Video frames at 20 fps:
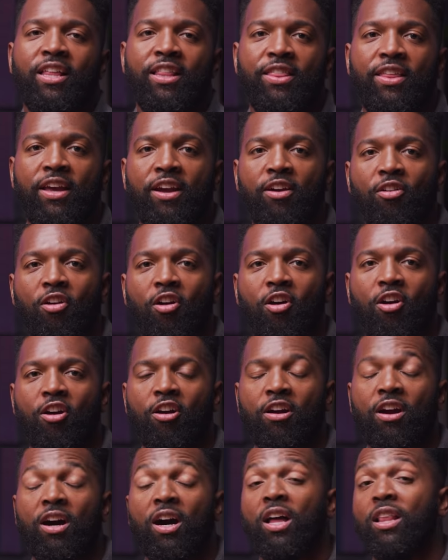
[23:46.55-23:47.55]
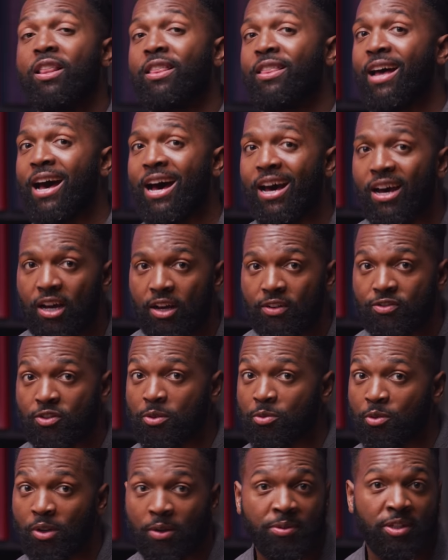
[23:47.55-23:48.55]
there are a lot of
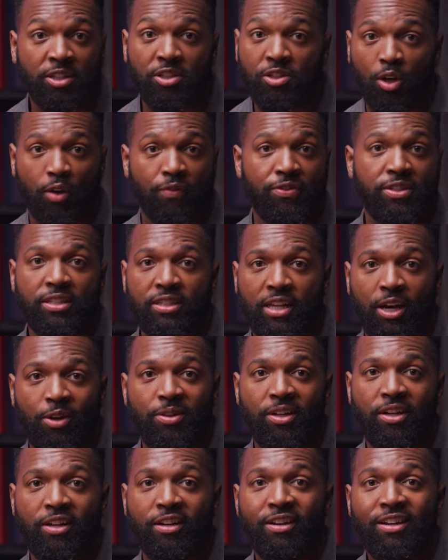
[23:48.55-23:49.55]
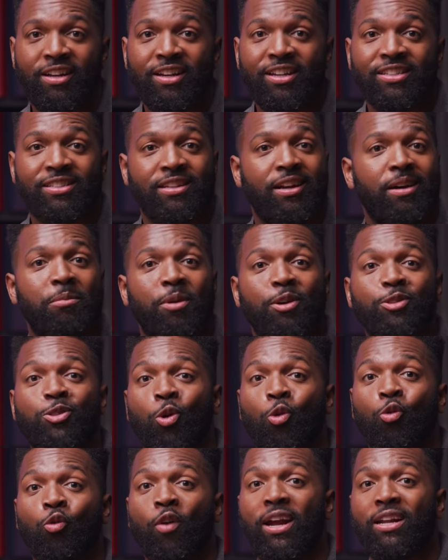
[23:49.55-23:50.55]
subscription services out there. Some are
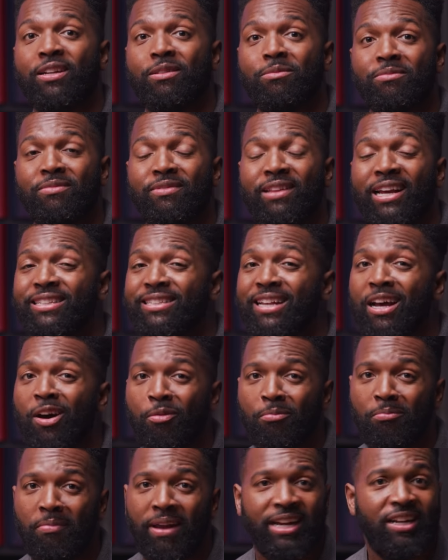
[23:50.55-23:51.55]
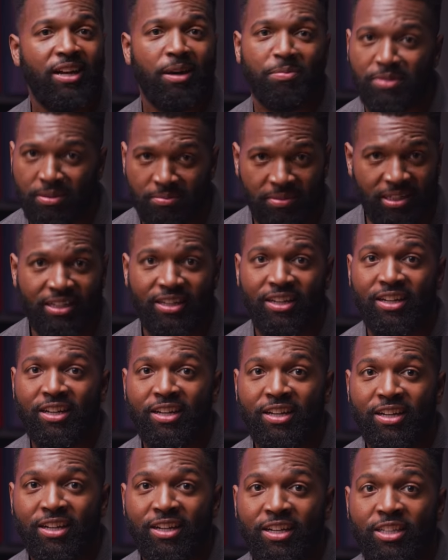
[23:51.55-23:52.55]
so random, they sound made up to me.
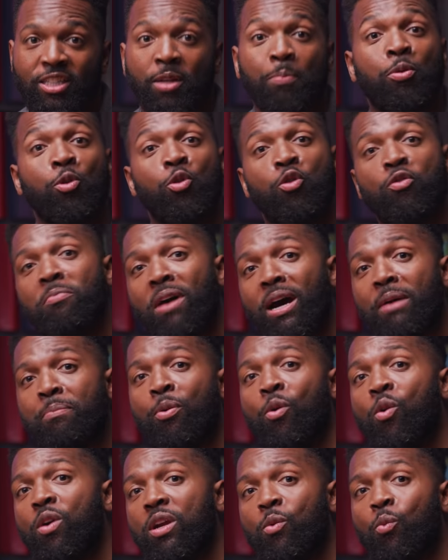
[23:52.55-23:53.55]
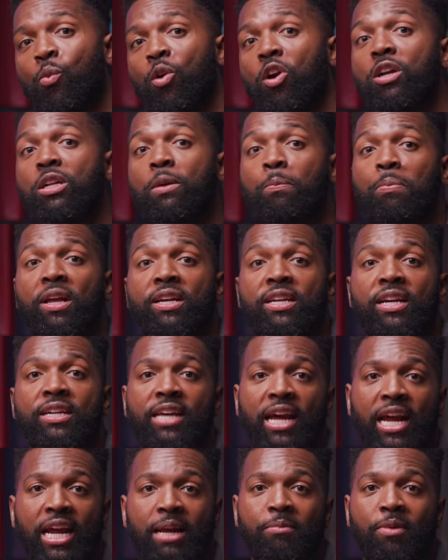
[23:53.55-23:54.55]
To prove my point, we're gonna play a
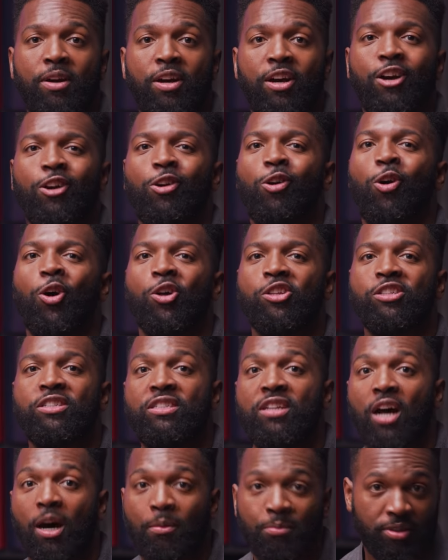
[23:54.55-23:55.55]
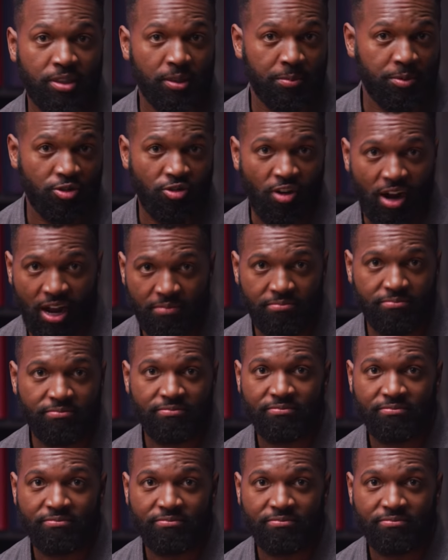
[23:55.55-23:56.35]
game called Dumb Subscribe.